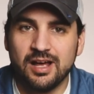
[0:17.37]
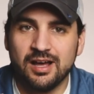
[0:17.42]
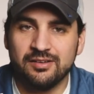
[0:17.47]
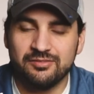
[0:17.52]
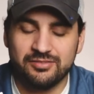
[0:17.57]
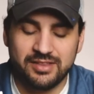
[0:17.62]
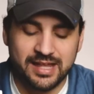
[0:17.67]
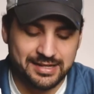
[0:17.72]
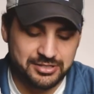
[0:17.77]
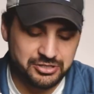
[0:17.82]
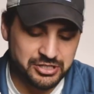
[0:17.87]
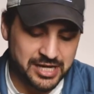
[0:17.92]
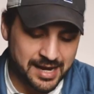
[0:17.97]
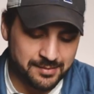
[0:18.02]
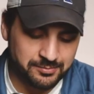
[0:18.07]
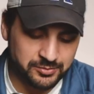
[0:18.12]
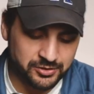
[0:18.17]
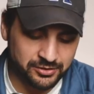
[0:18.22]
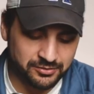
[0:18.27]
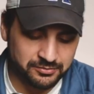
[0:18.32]
of that
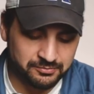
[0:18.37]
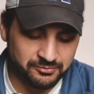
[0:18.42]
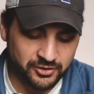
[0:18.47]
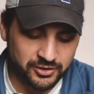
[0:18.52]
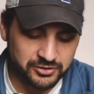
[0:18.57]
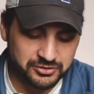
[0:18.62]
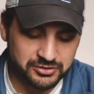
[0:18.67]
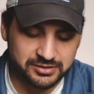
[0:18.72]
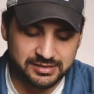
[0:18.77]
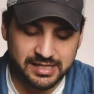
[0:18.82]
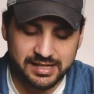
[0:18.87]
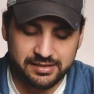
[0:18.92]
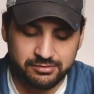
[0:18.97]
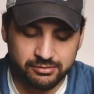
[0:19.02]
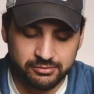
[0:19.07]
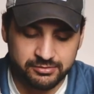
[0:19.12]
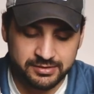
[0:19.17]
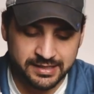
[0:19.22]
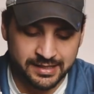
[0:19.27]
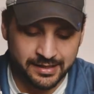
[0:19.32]
chapter, verses 8
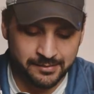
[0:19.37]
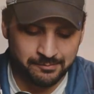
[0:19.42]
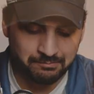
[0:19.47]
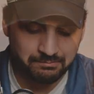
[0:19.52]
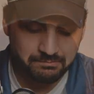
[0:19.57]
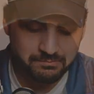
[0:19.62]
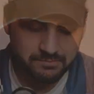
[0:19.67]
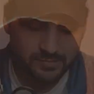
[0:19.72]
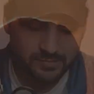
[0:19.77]
through 10.